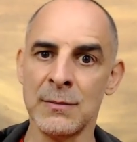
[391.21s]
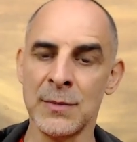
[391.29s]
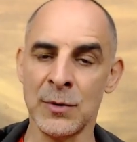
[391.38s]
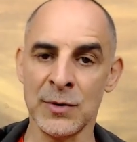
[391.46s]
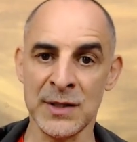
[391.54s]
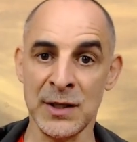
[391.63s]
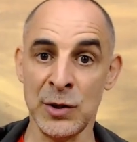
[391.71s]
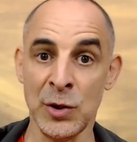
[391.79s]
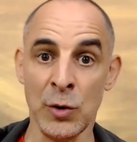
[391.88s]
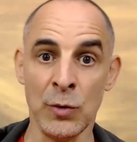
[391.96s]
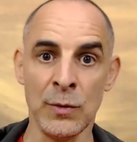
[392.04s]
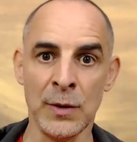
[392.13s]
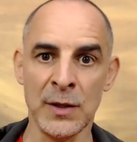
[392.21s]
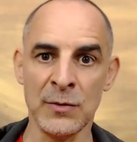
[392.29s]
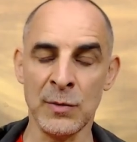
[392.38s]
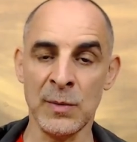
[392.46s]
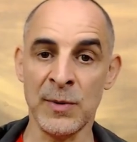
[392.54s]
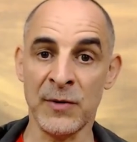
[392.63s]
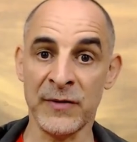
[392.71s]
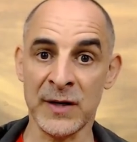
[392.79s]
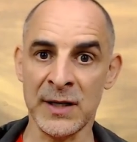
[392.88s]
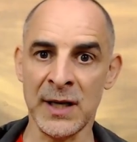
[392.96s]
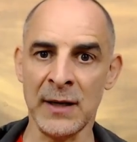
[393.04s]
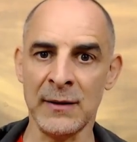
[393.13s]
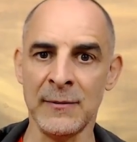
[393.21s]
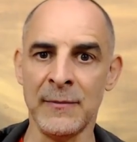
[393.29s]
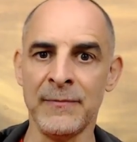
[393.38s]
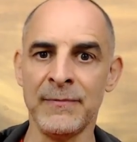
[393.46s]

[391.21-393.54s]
because then you know to be perfectly done.